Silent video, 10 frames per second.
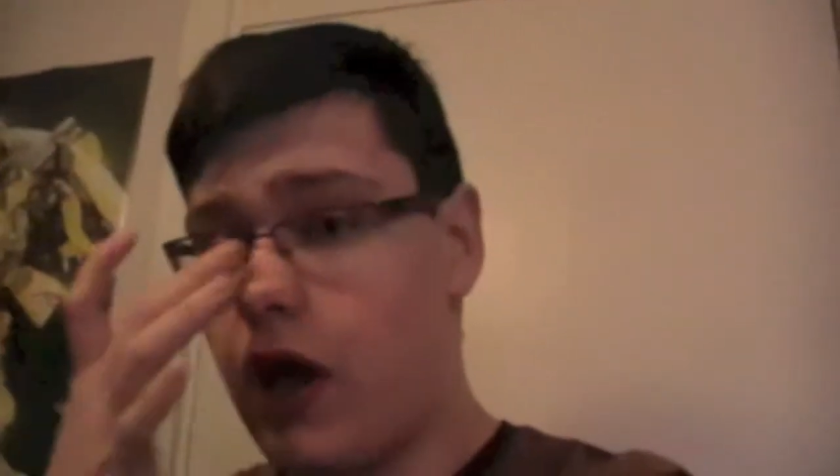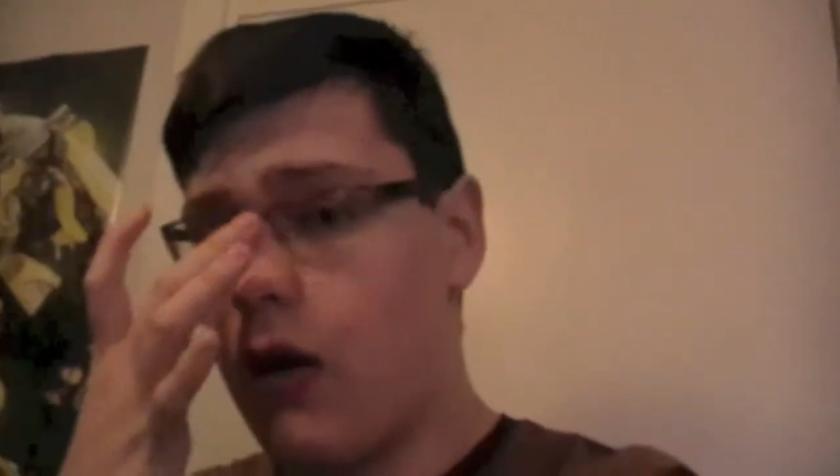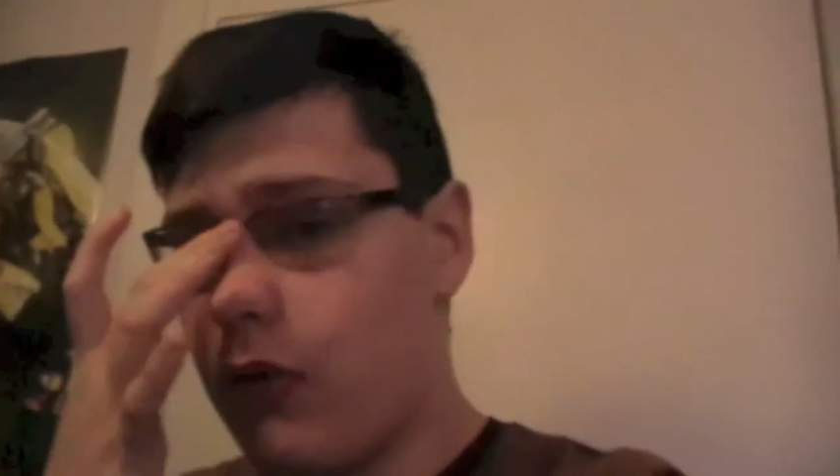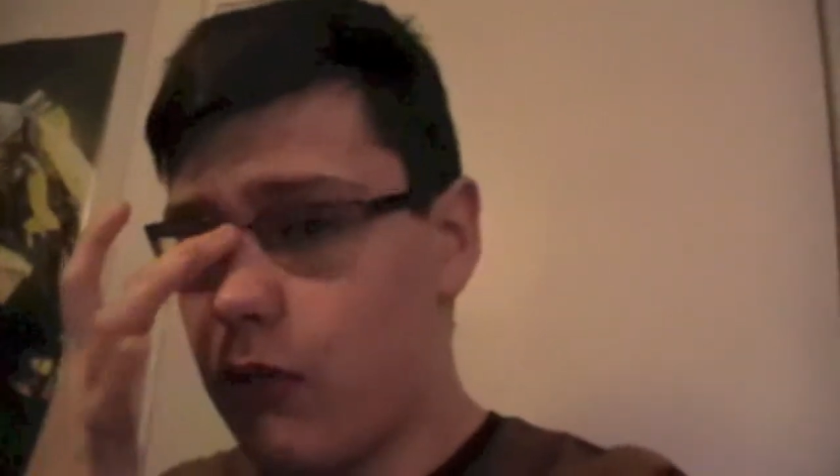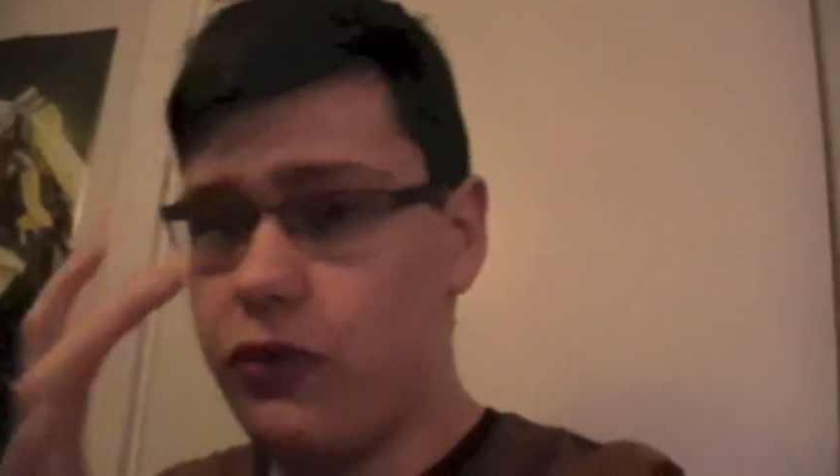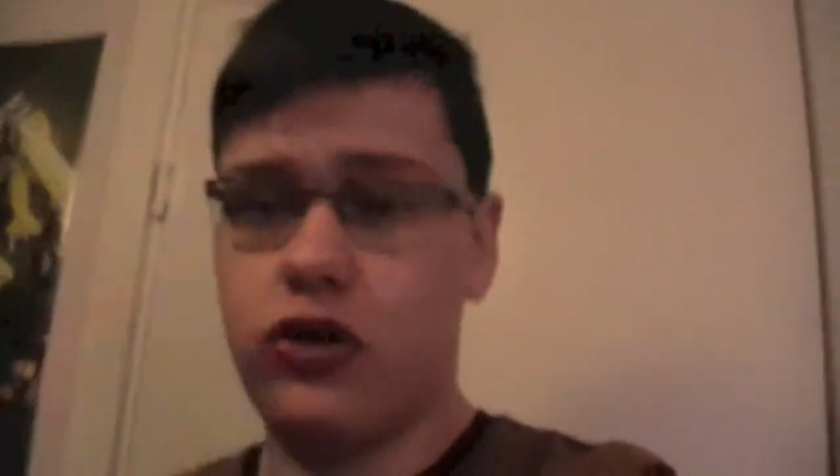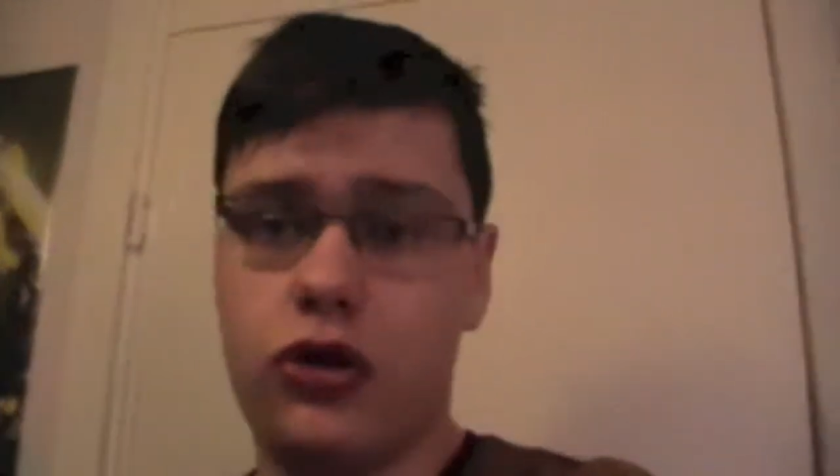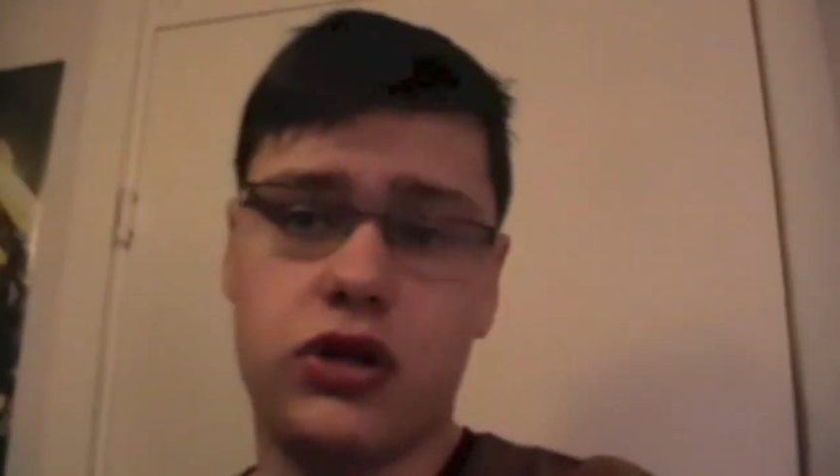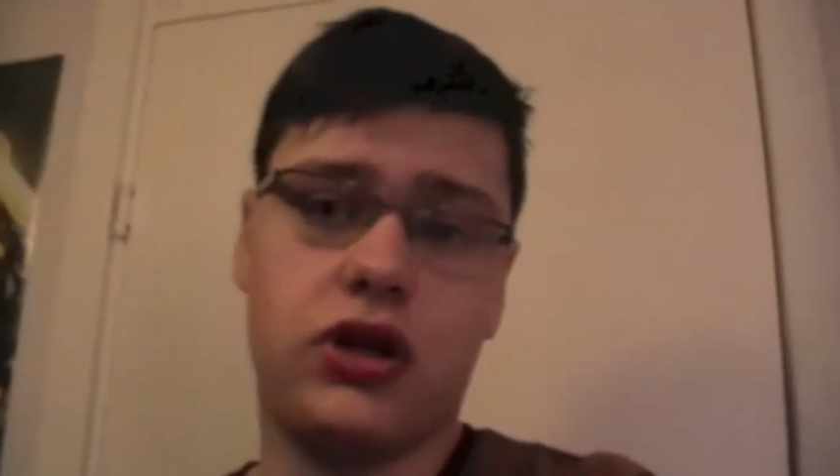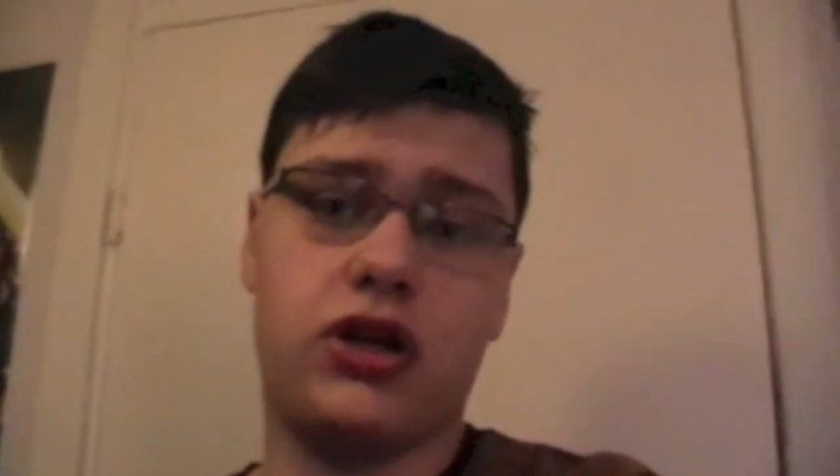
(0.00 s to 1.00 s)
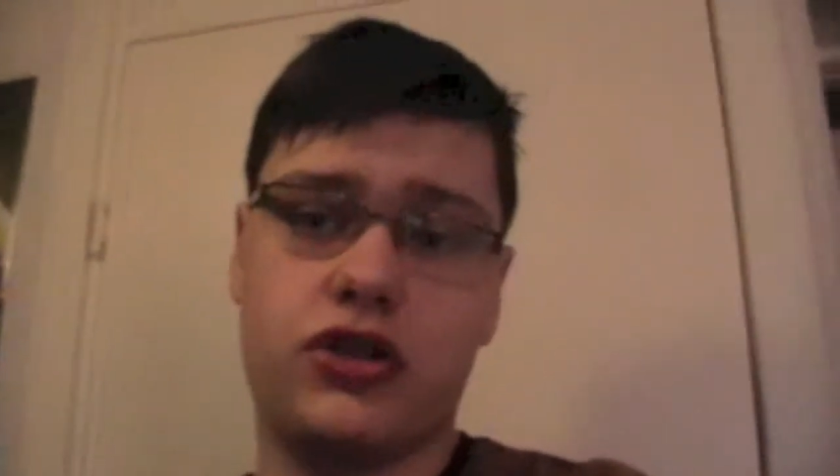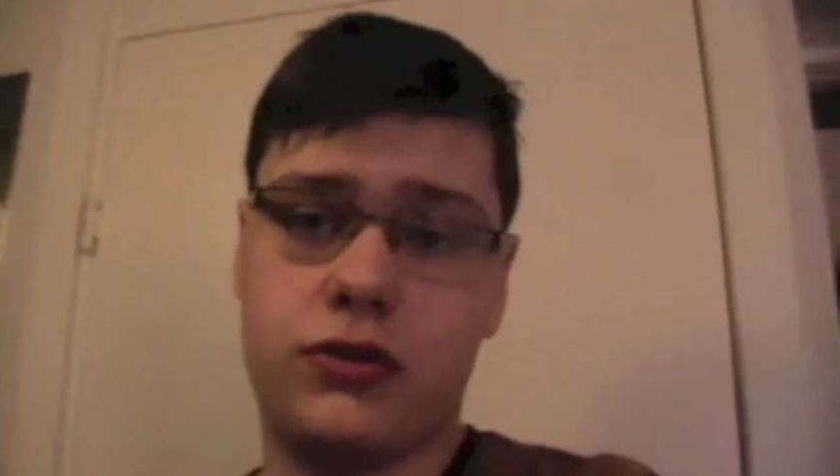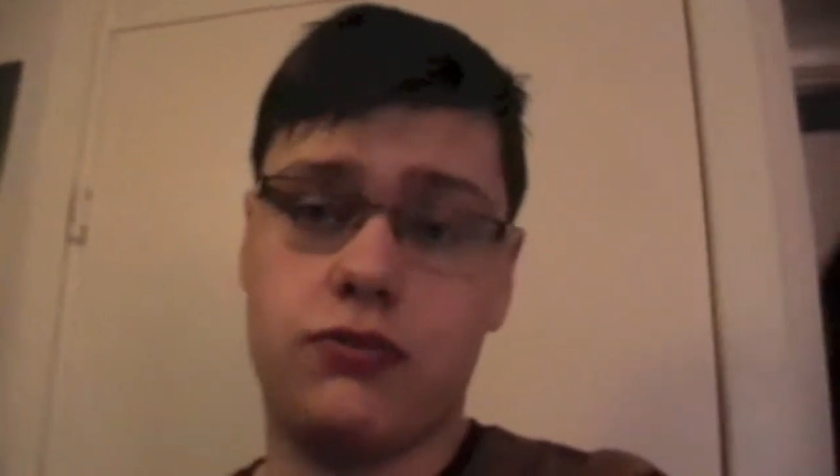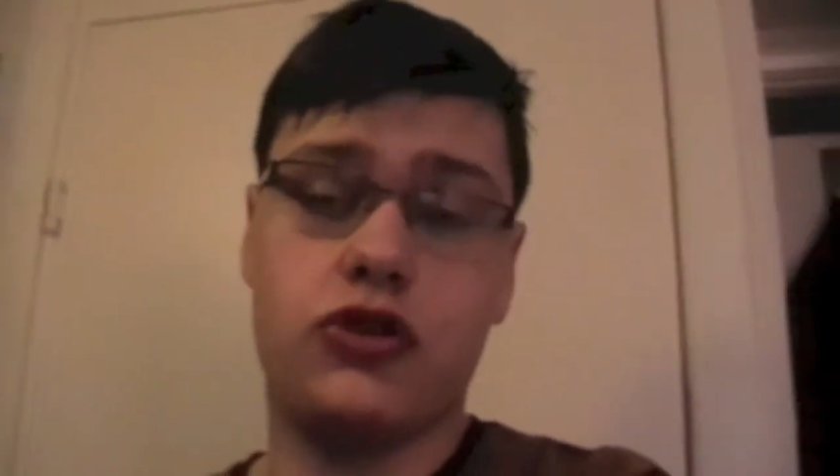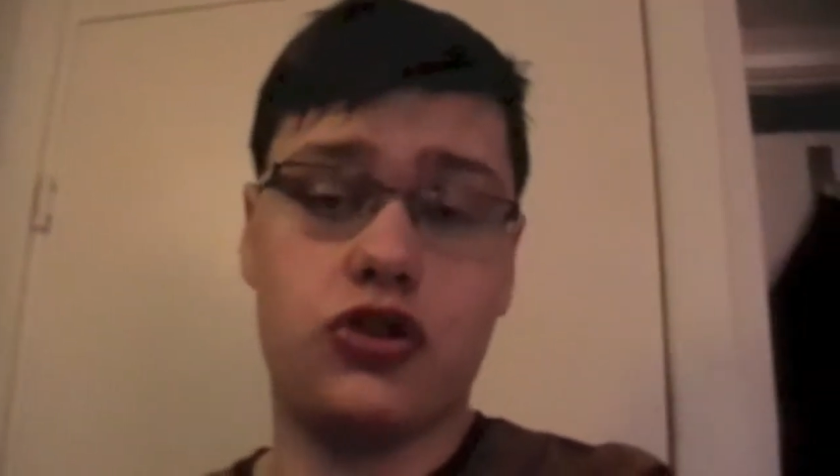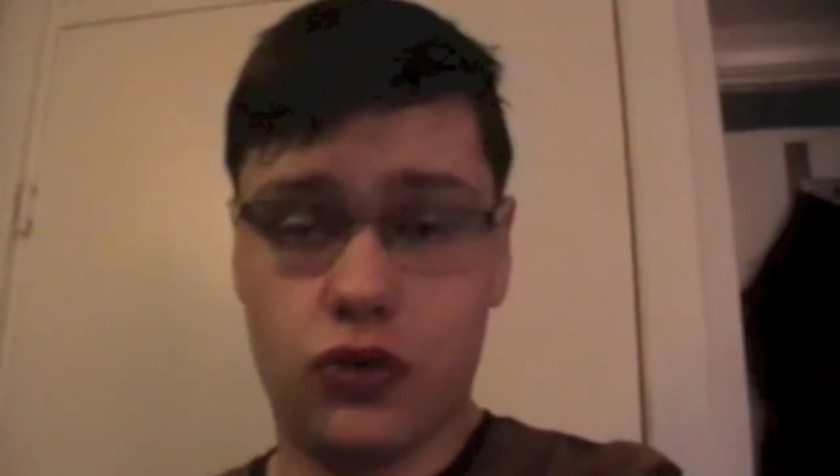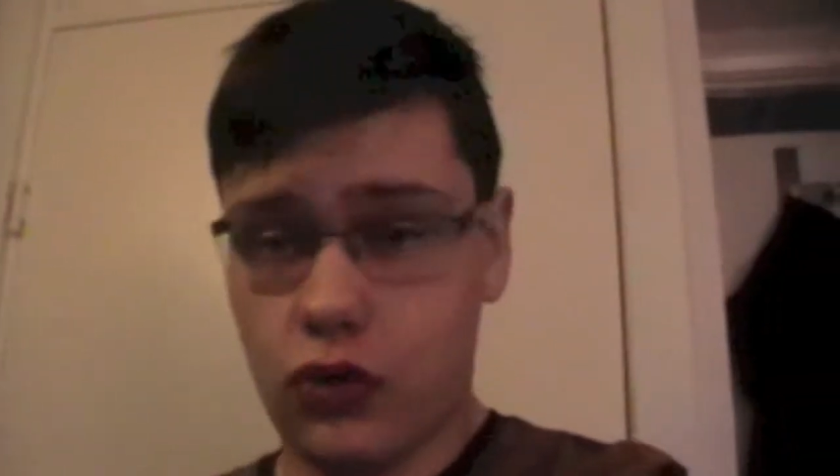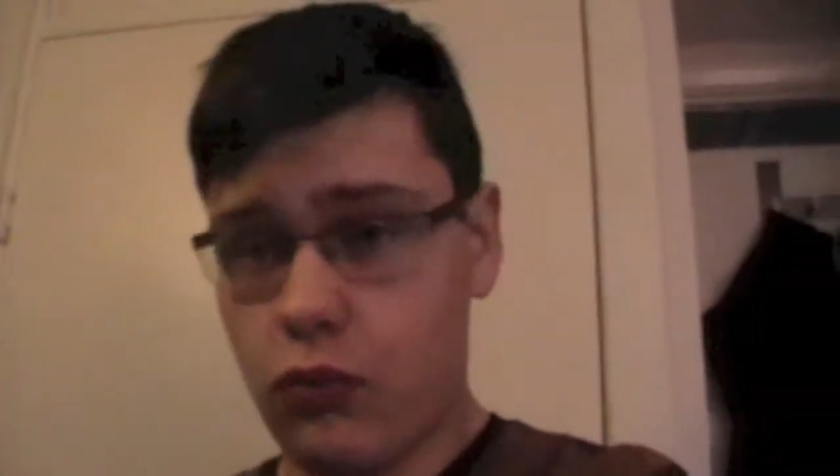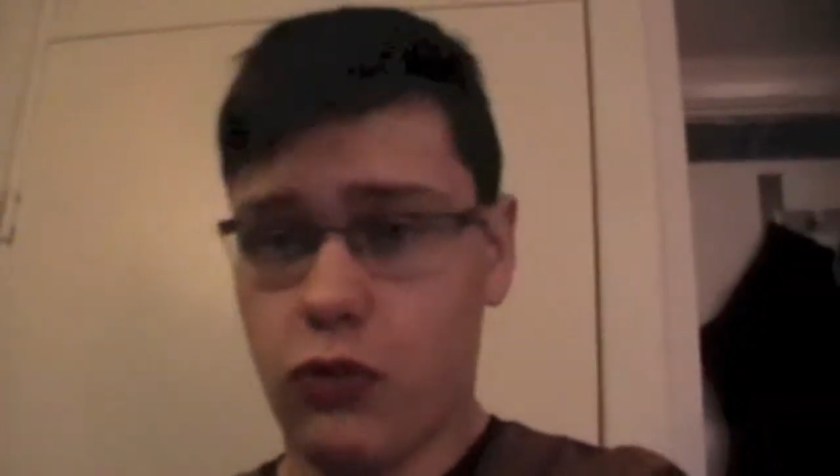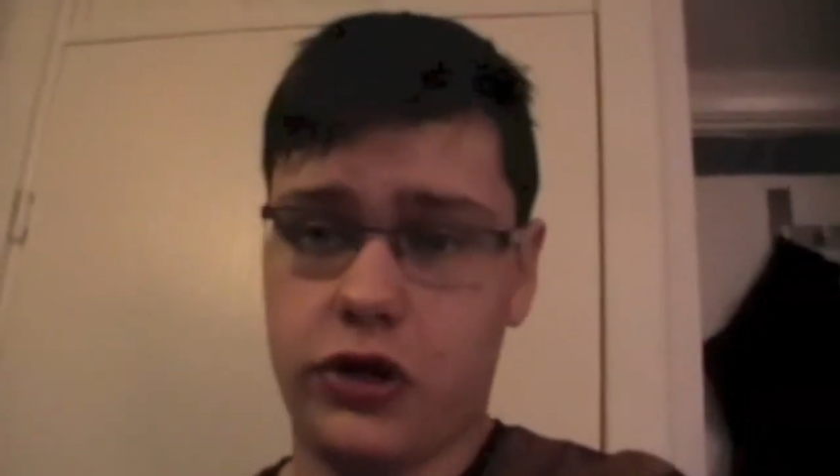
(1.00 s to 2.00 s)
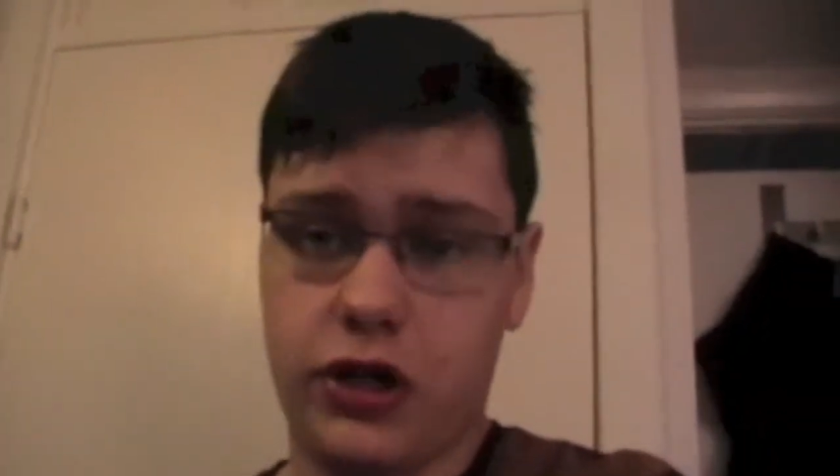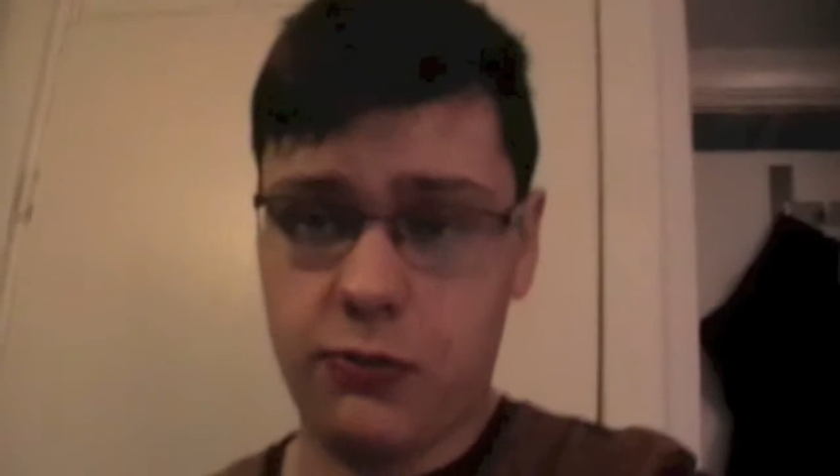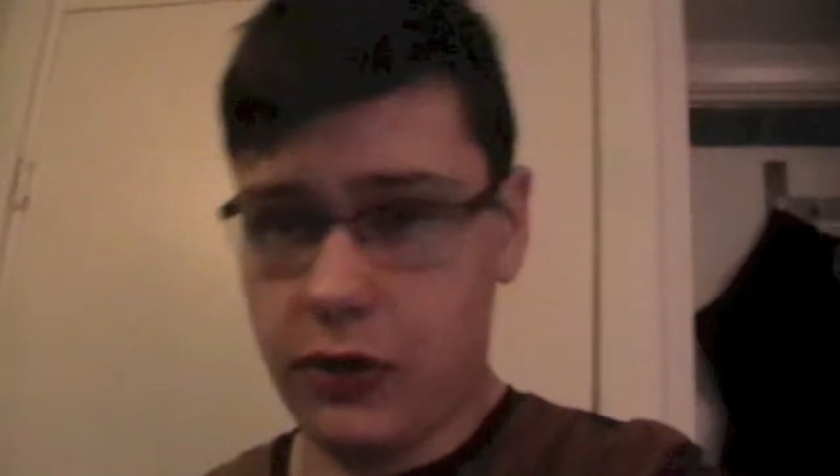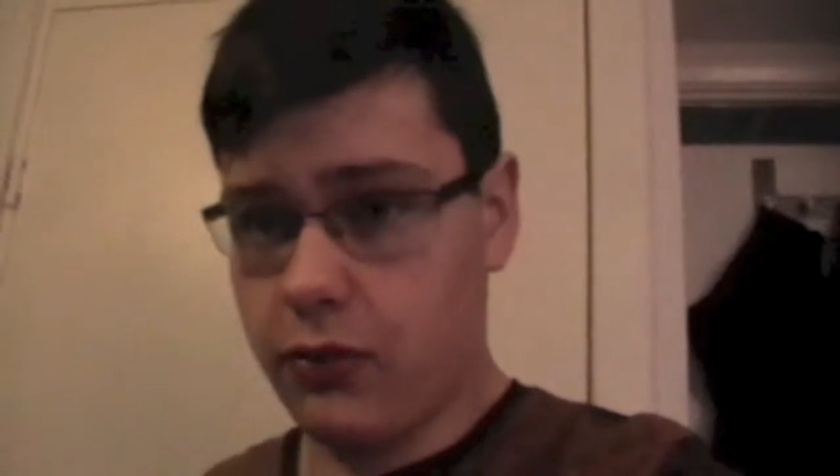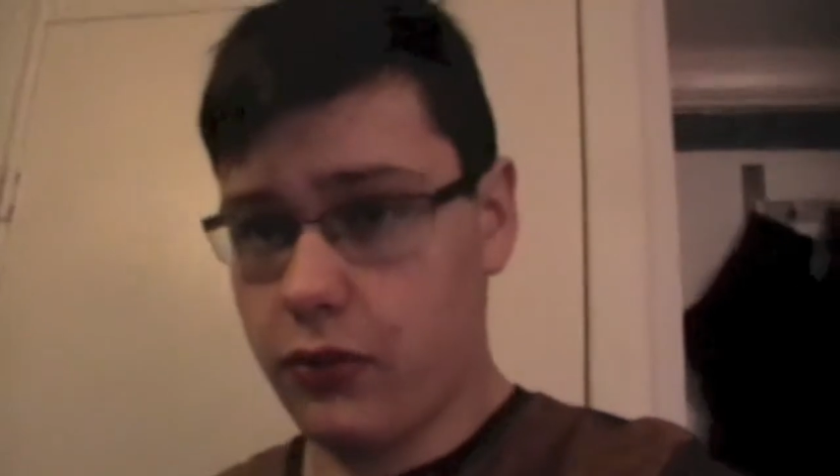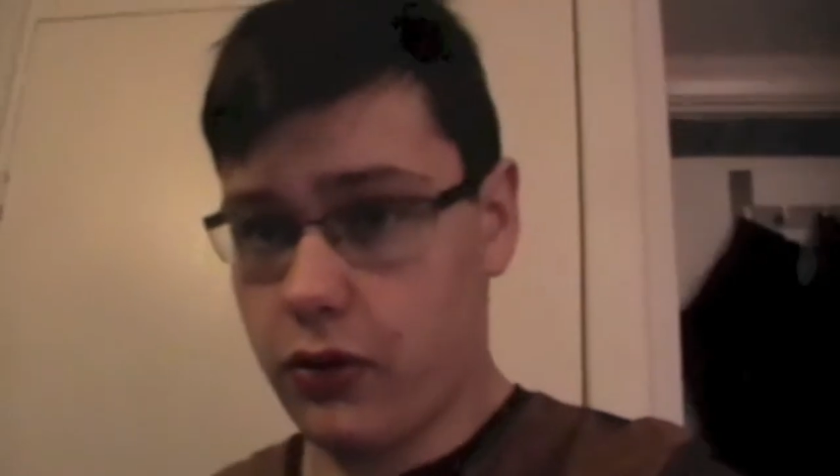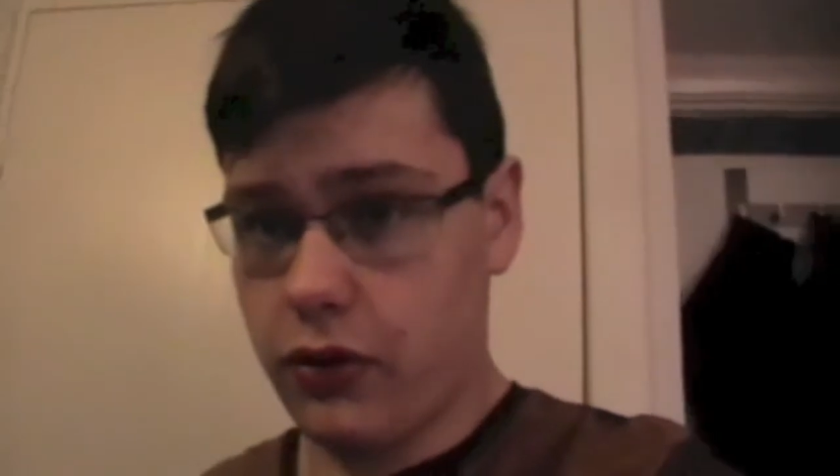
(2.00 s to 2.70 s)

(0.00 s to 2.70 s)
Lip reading: but I will be doing customs, so don't worry people,